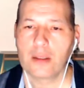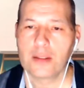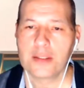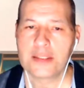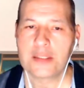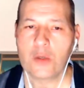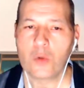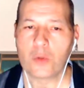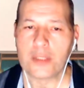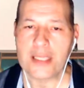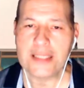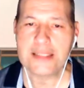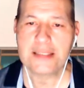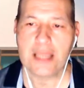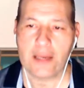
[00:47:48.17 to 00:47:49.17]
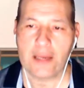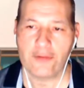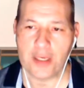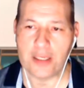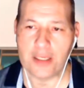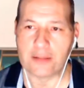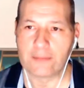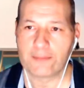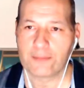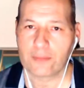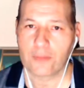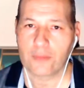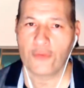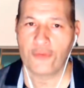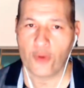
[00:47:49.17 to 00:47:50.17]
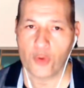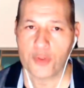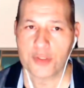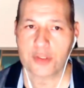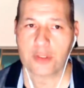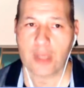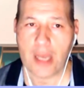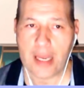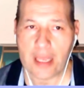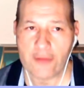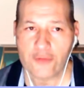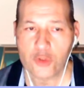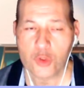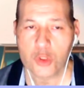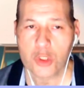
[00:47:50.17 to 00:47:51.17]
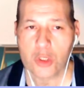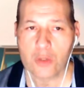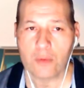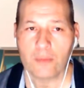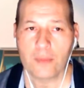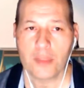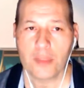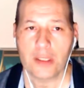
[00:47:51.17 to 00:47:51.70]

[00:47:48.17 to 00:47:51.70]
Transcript: So let's dive in. First, I have to go.